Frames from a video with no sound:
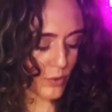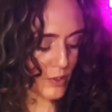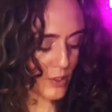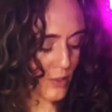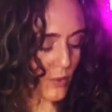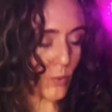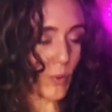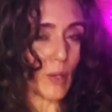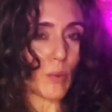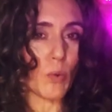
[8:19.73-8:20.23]
So
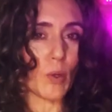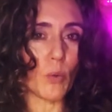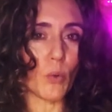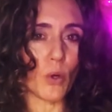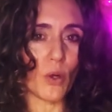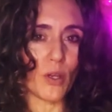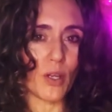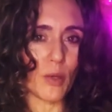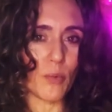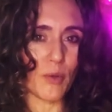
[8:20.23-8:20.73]
when we're
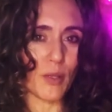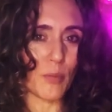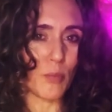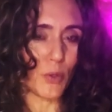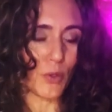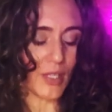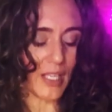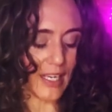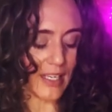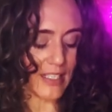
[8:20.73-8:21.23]
working with
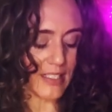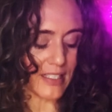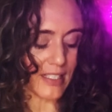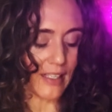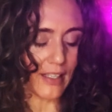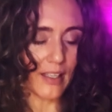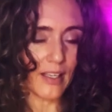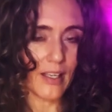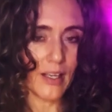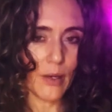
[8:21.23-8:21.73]
moon energy,
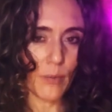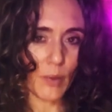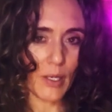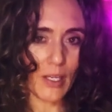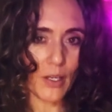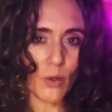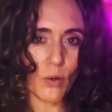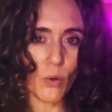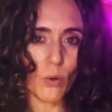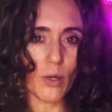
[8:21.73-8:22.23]
we can
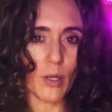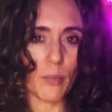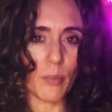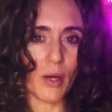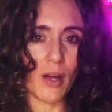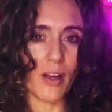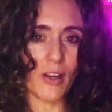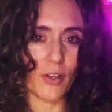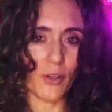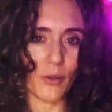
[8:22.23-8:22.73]
call
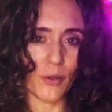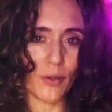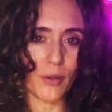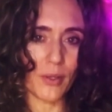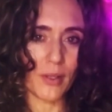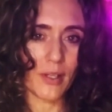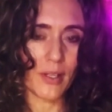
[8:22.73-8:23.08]
upon her.